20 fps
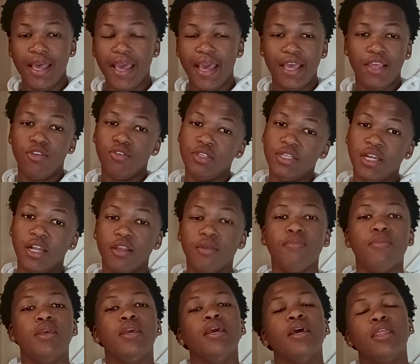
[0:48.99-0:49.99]
And you're
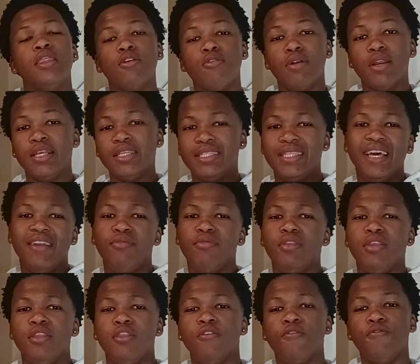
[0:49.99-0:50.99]
telling me they released that
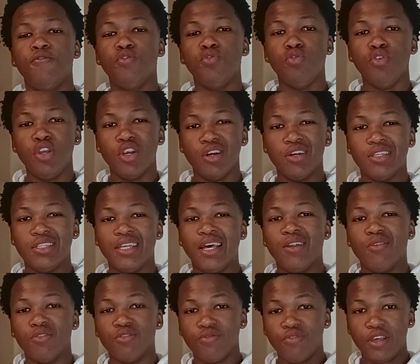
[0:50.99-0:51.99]
within the few years
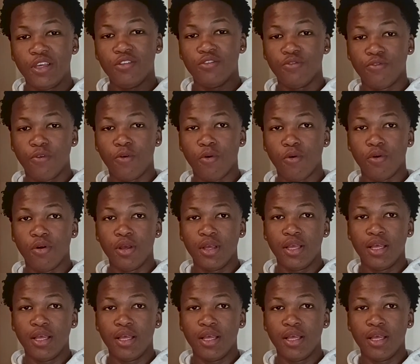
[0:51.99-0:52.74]
that was Phase 4.